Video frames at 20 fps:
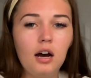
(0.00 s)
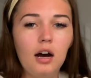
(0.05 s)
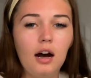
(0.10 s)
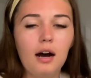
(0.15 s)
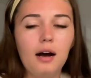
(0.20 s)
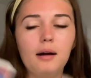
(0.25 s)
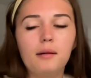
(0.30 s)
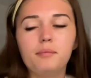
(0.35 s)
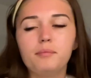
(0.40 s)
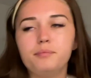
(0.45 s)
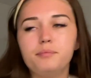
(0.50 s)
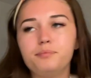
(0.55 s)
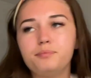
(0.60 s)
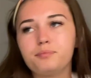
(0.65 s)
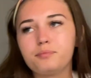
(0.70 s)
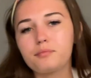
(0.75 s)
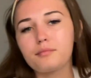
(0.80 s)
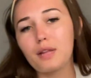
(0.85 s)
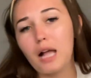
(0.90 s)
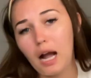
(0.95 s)
um,
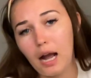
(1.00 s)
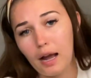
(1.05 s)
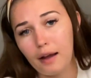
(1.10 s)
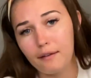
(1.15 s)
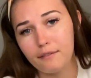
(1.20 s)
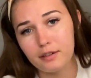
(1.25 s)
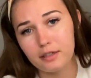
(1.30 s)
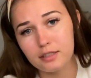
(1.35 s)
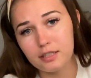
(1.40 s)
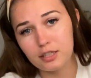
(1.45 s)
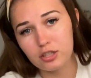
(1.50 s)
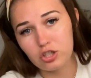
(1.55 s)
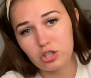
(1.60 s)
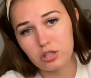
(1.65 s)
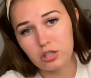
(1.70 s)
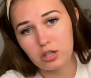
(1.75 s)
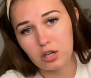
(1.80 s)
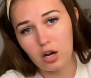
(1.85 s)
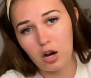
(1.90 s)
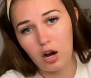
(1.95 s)
I have an addiction
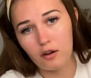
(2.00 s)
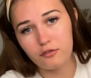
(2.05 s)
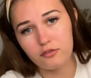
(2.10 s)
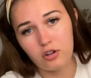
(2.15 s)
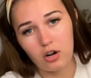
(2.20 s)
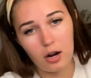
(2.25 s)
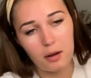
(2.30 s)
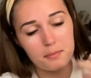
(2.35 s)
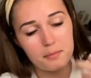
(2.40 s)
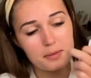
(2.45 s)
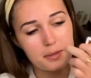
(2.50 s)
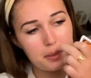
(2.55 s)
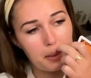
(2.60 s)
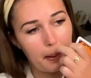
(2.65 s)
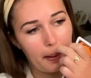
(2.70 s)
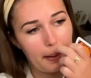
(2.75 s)
to cough drops.